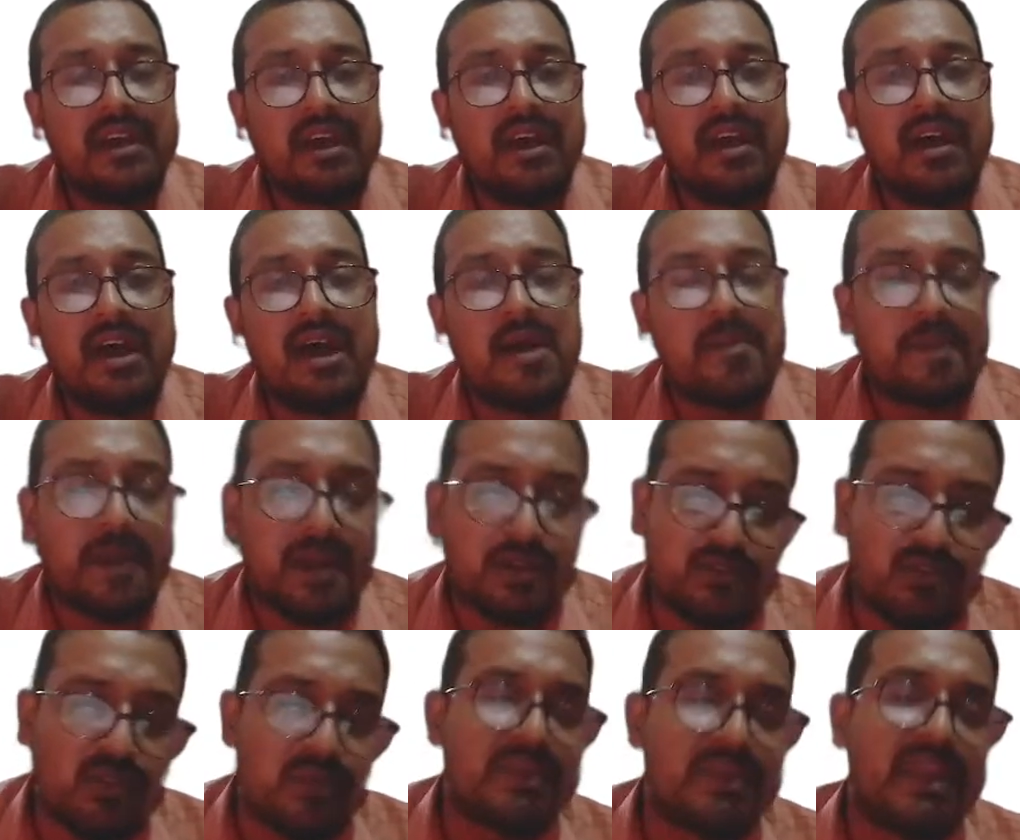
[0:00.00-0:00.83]

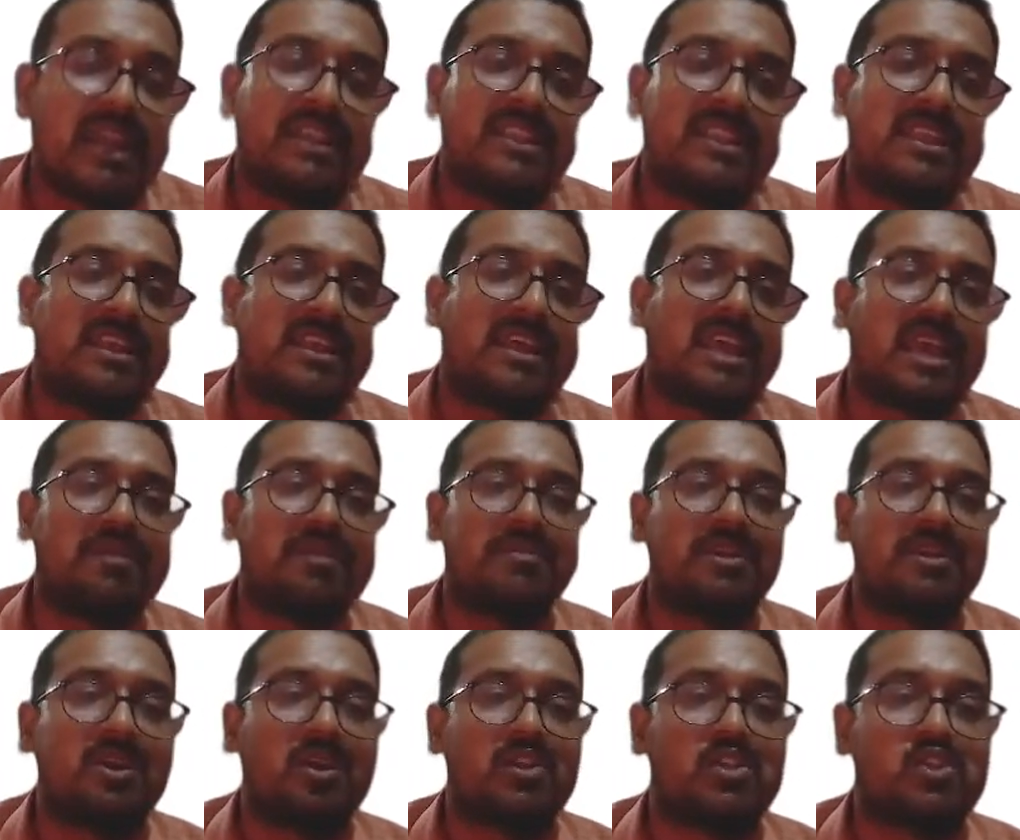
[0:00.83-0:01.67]
Apart from that, there
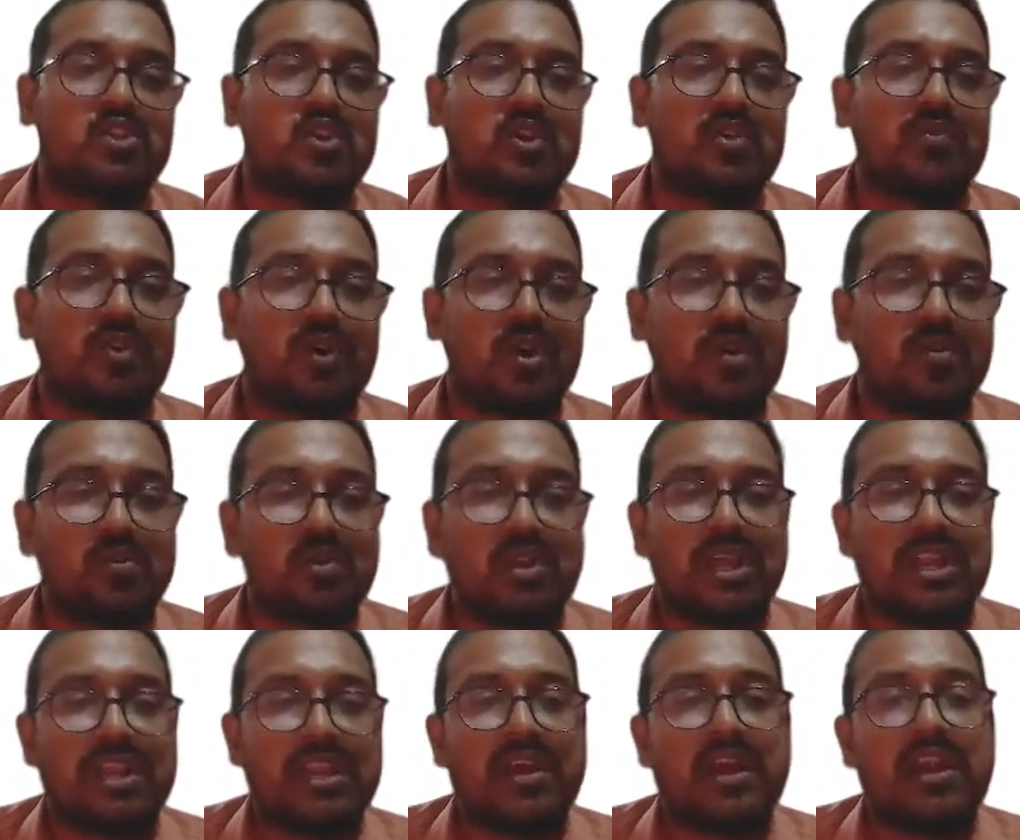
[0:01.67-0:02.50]
can be also a
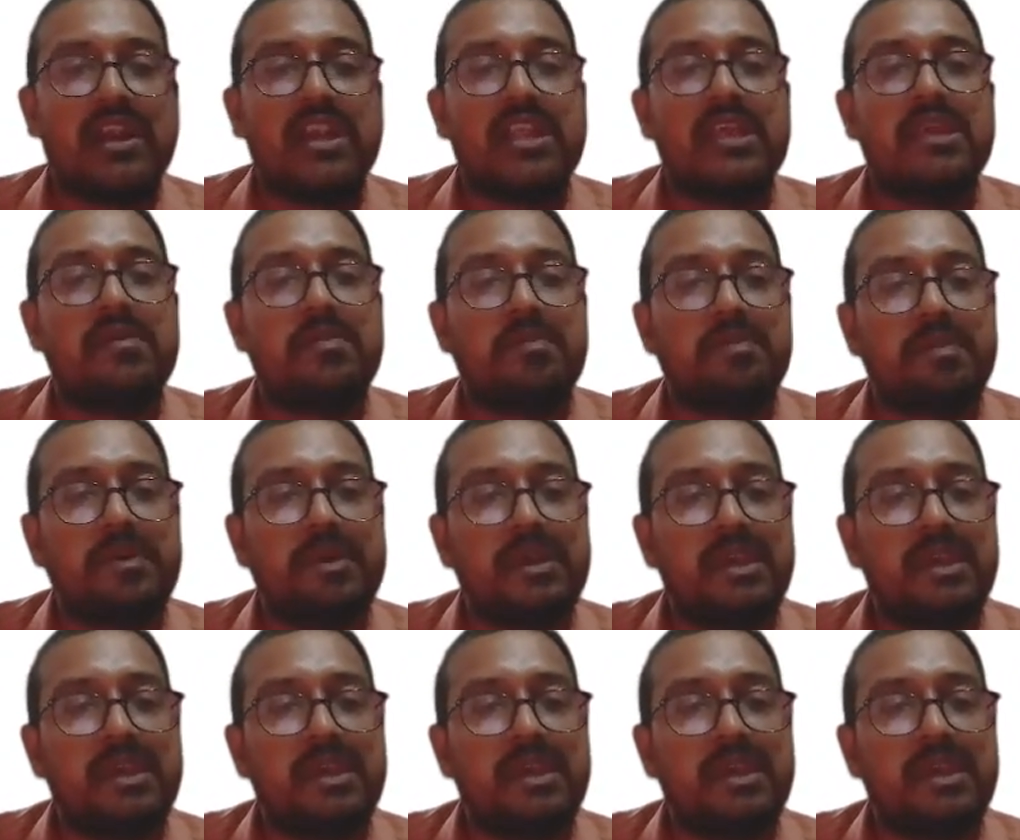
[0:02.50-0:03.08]
formula regarding